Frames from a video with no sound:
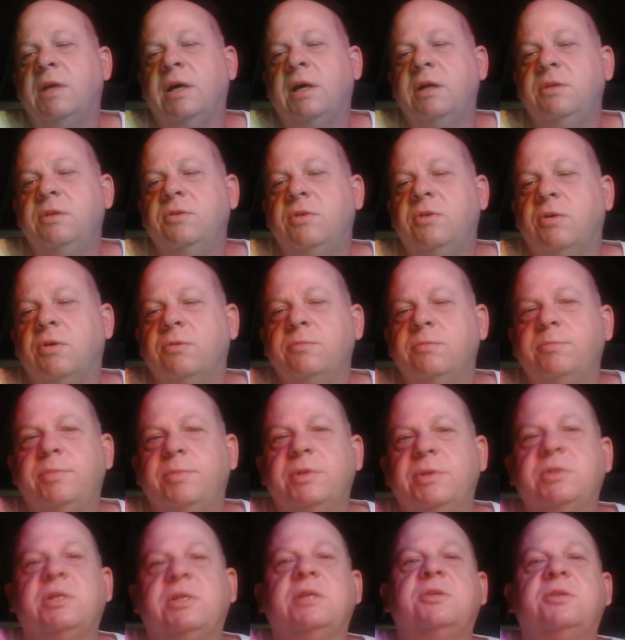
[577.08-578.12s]
don't
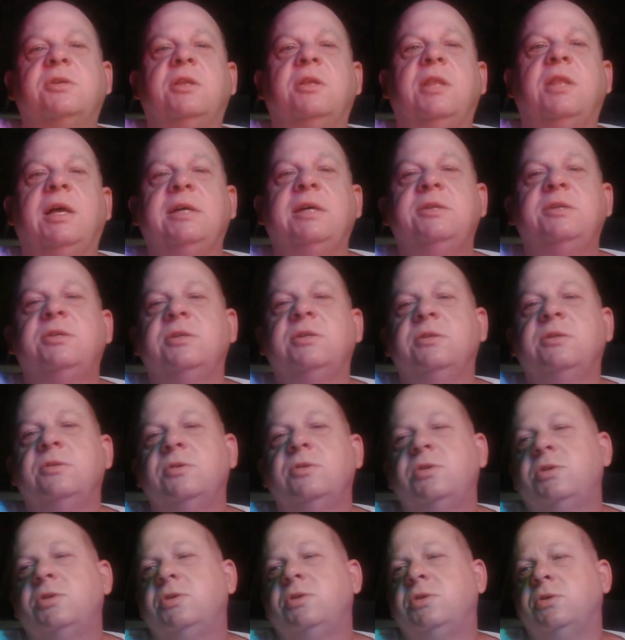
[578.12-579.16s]
possess a
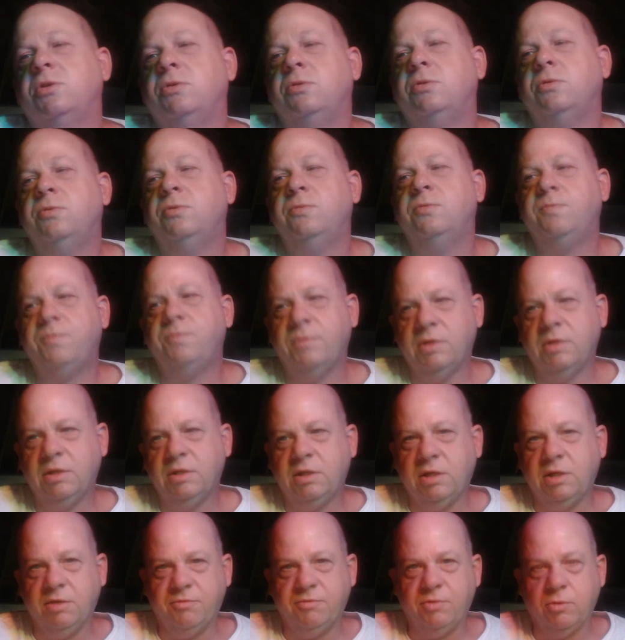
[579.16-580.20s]
license to
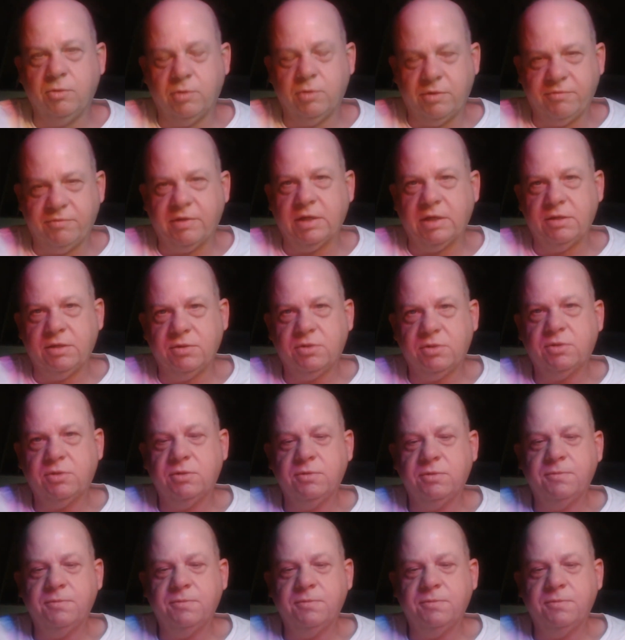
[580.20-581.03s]
give you advice.